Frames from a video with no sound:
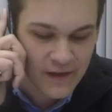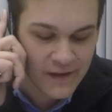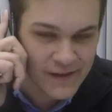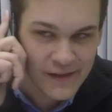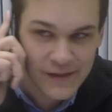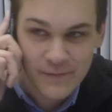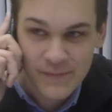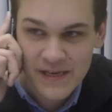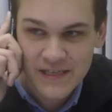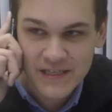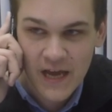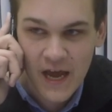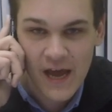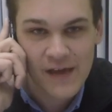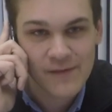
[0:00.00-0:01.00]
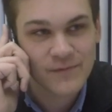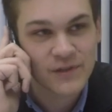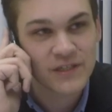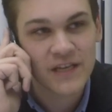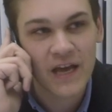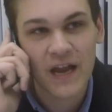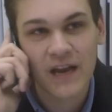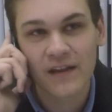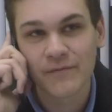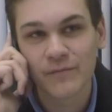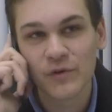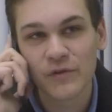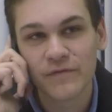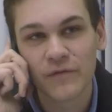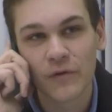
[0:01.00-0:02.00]
In the meantime, just kind of
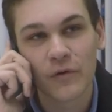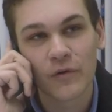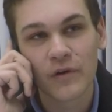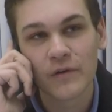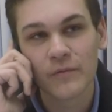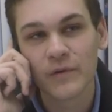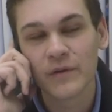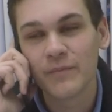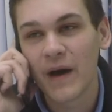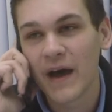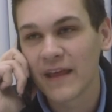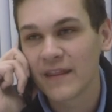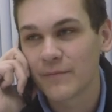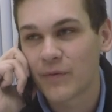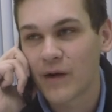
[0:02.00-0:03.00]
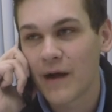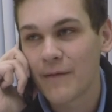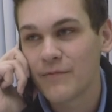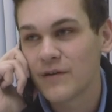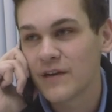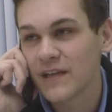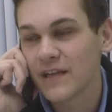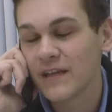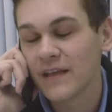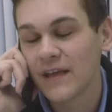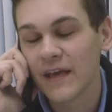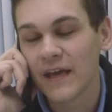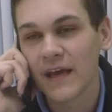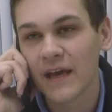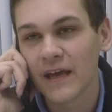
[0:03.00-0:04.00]
move forward with buying the property
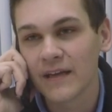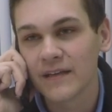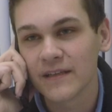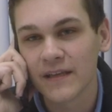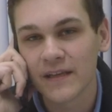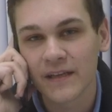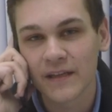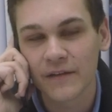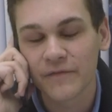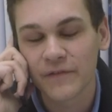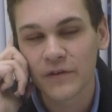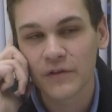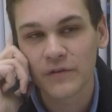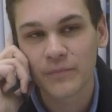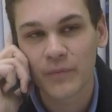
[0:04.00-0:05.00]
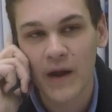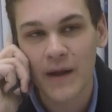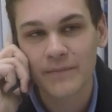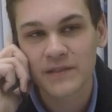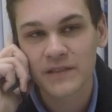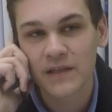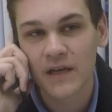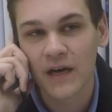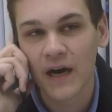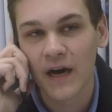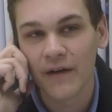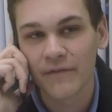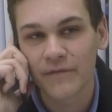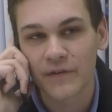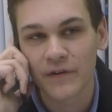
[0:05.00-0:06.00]
and getting the field prepped
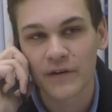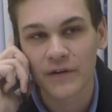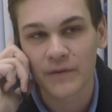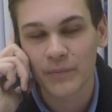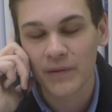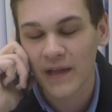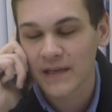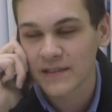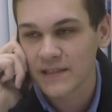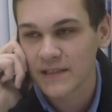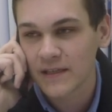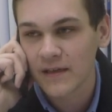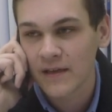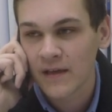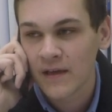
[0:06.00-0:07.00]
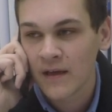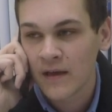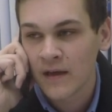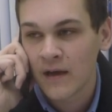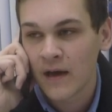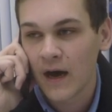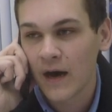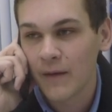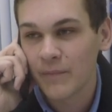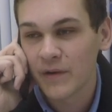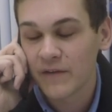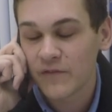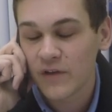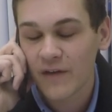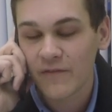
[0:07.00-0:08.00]
for planting. But
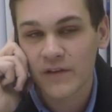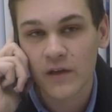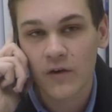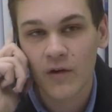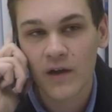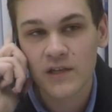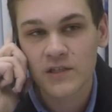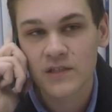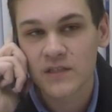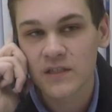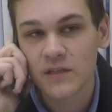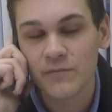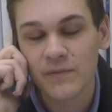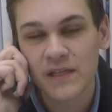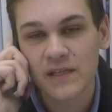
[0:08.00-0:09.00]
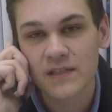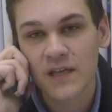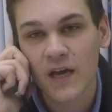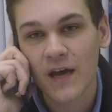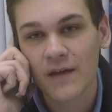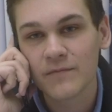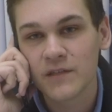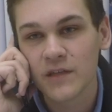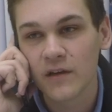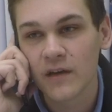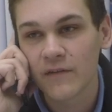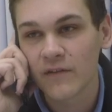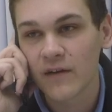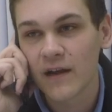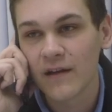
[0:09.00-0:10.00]
if you have any questions in the meantime, don't
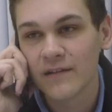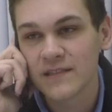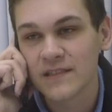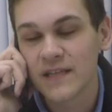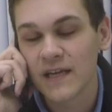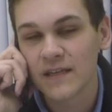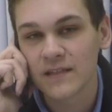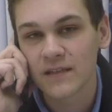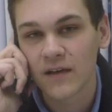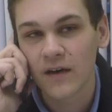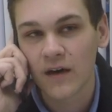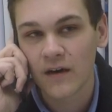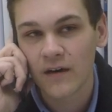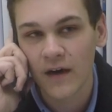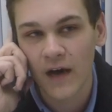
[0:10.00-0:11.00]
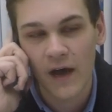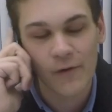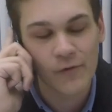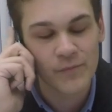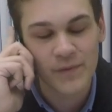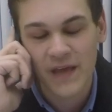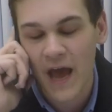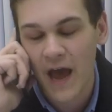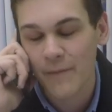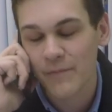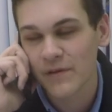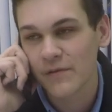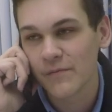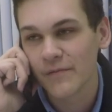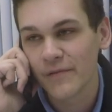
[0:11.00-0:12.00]
ever hesitate to call. I would be
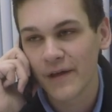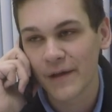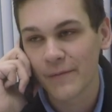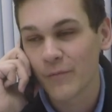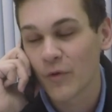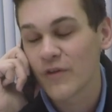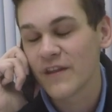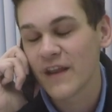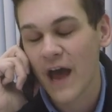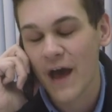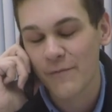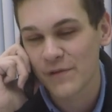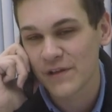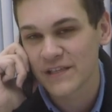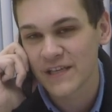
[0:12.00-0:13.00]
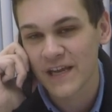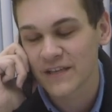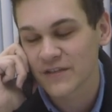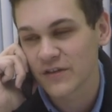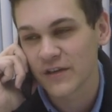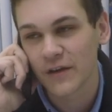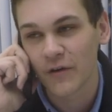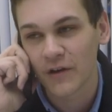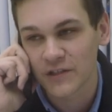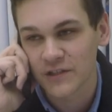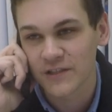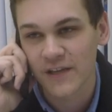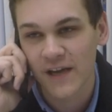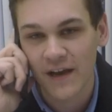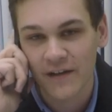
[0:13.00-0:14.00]
more than happy to answer any
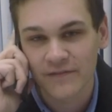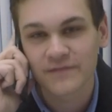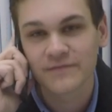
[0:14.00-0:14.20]
questions you have.